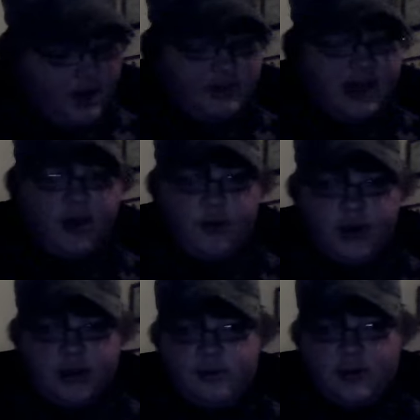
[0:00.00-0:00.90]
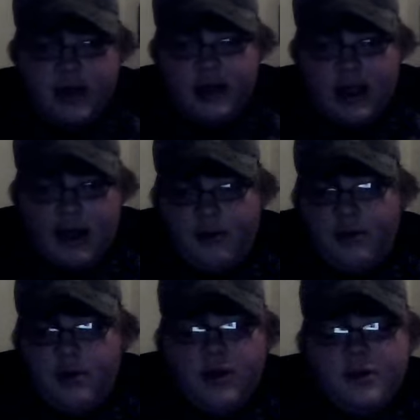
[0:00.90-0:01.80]
I'm not going to right now
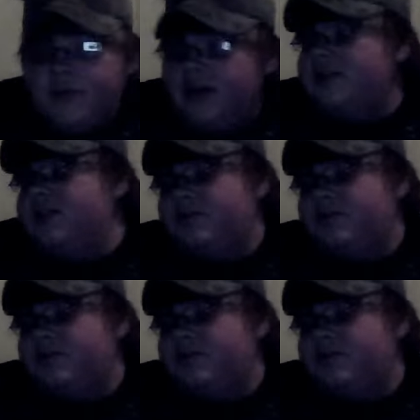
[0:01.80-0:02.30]
because